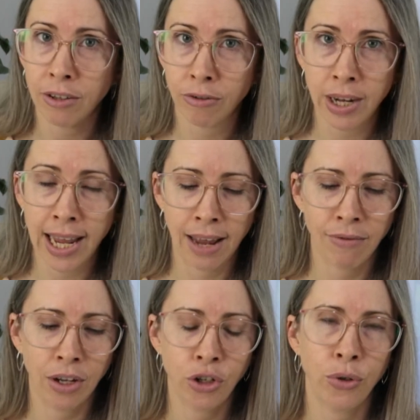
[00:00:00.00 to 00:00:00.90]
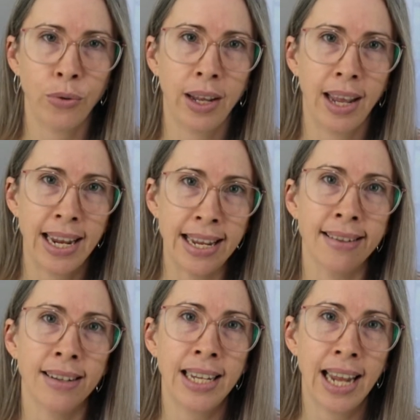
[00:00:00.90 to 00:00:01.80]
the free Canva to
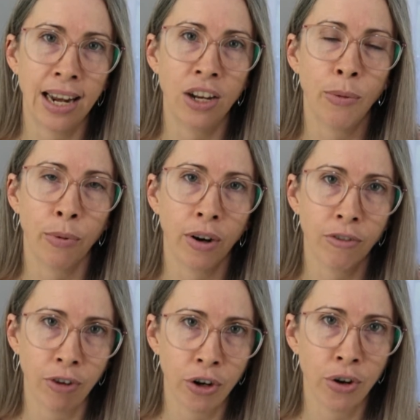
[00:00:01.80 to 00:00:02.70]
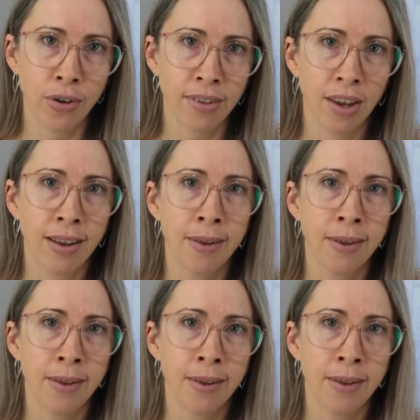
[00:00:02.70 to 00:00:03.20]
easily edit your product photos.